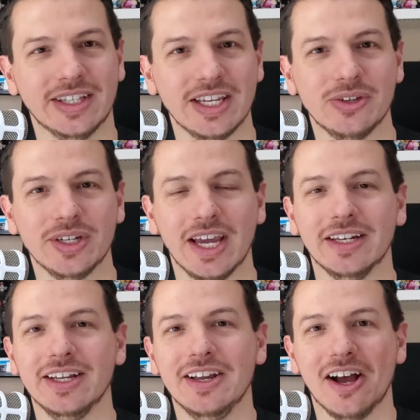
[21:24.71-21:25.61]
thank you
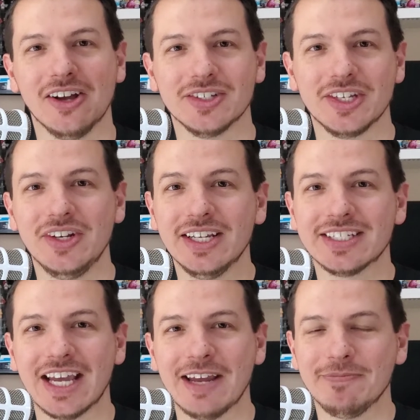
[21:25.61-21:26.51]
again. I'll see you
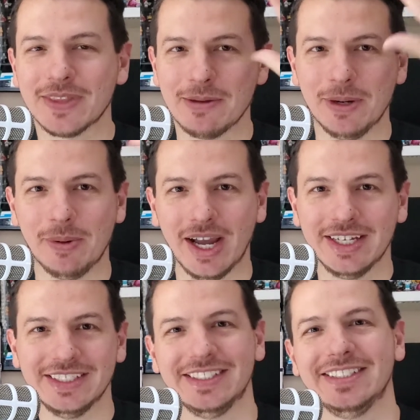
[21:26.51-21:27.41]
next time. Bye-bye.